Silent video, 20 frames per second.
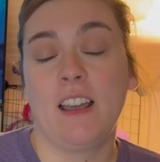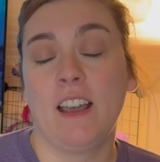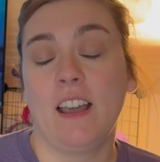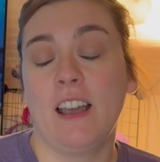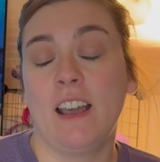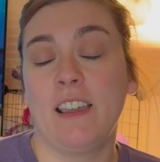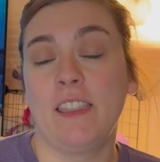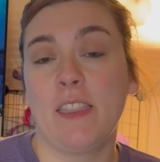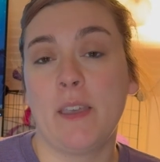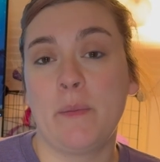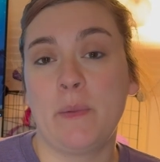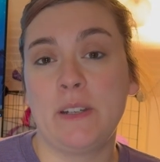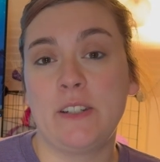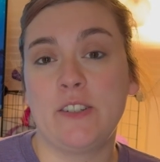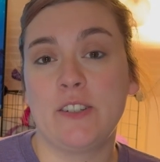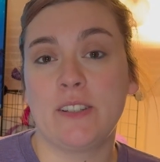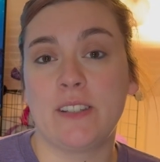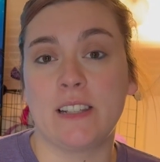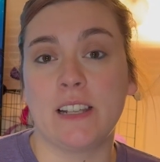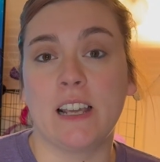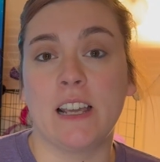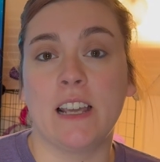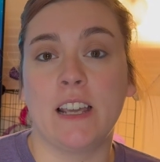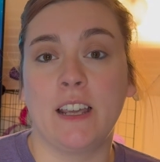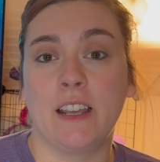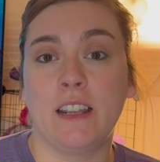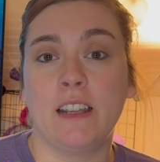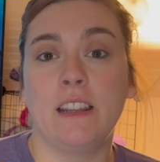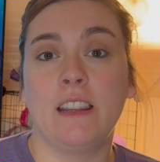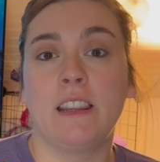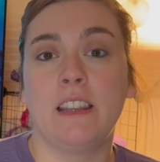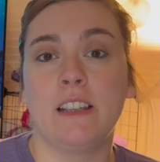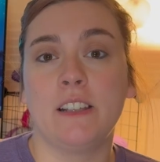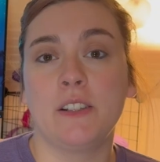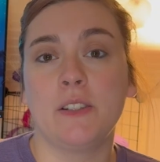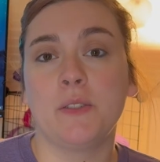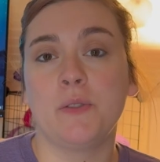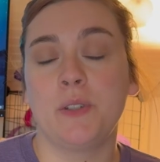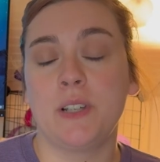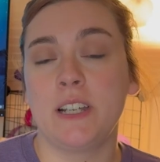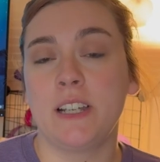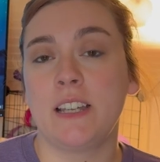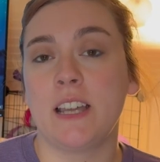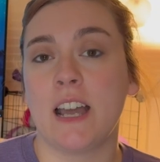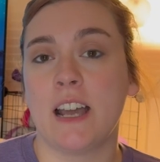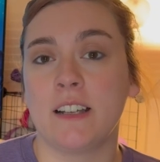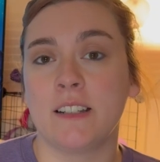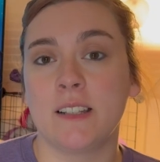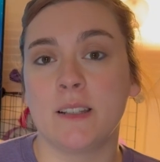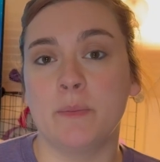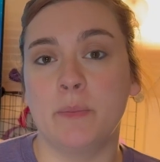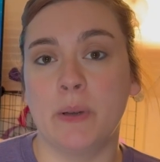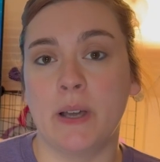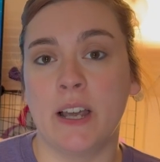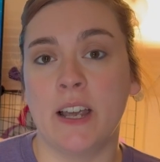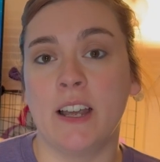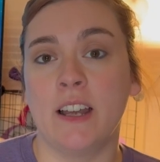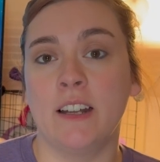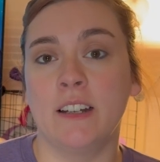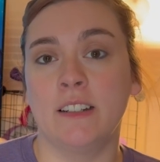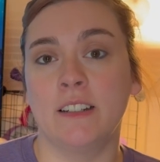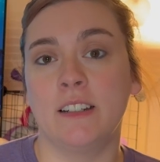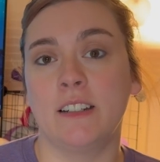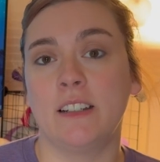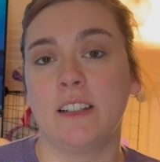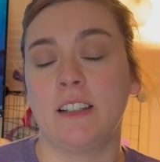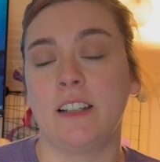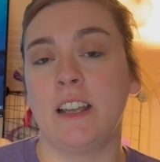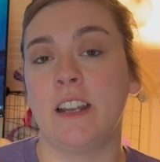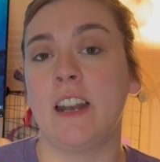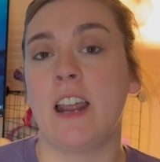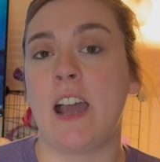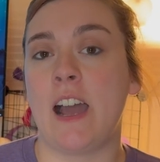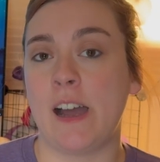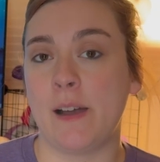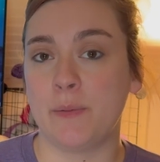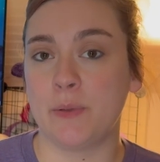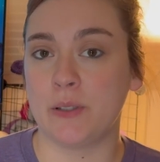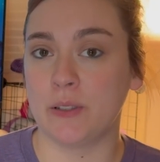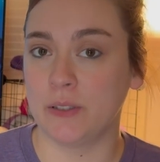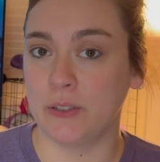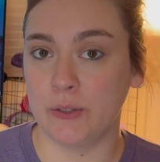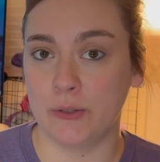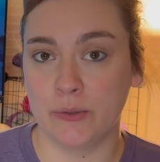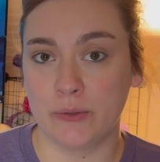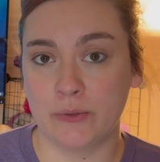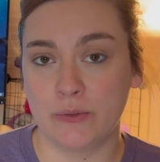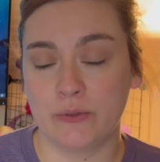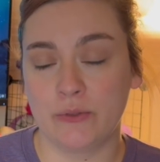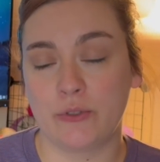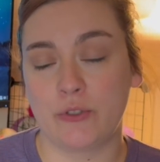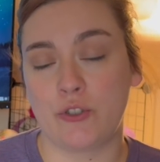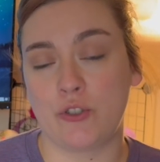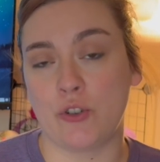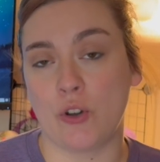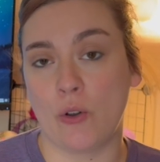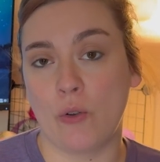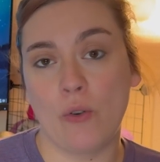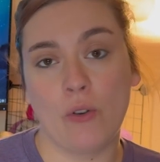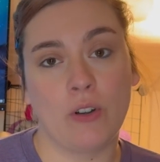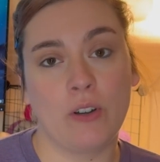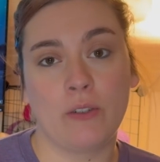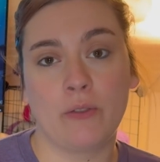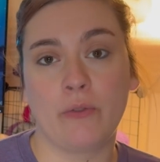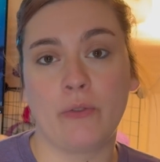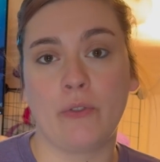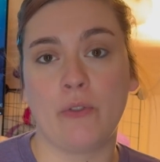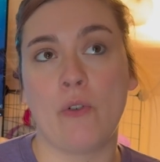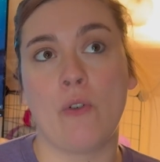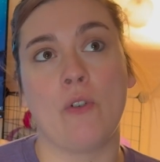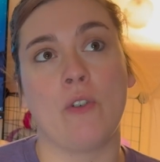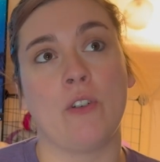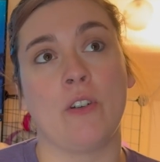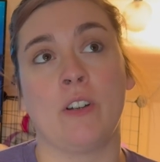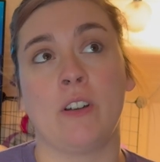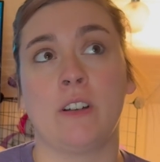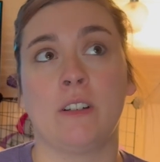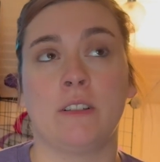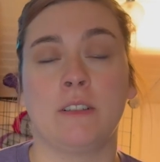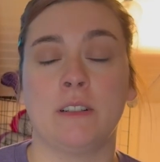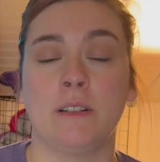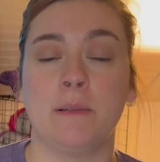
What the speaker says: And let me just say, this week has been an absolute chore for